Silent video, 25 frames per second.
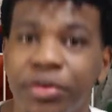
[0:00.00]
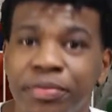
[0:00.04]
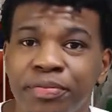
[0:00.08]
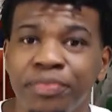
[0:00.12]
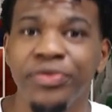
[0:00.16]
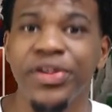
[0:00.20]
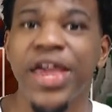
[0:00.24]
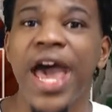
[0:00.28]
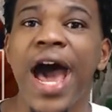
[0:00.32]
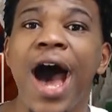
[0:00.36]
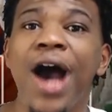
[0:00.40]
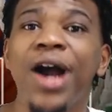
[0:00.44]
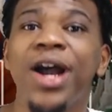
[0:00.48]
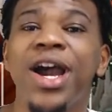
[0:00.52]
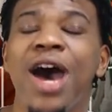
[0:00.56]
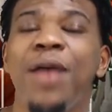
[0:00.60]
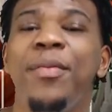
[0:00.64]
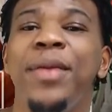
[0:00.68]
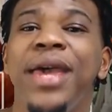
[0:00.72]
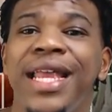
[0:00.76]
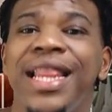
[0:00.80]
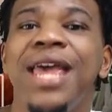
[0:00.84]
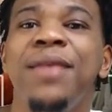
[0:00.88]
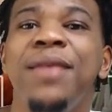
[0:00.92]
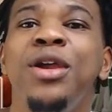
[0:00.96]
Y'all come in
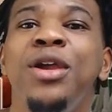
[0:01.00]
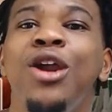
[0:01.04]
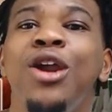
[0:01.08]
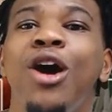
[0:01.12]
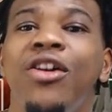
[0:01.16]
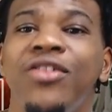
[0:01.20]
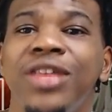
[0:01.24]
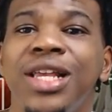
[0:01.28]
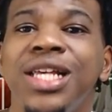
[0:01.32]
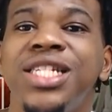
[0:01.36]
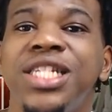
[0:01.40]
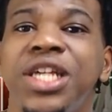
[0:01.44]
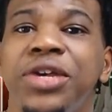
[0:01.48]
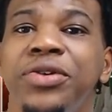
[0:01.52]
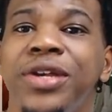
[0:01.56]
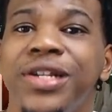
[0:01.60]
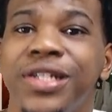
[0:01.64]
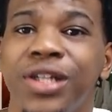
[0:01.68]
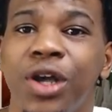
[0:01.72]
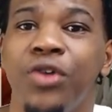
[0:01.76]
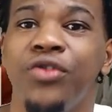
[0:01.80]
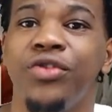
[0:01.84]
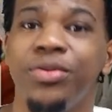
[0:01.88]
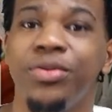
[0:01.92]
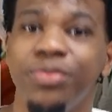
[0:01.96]
and let me know if this series over.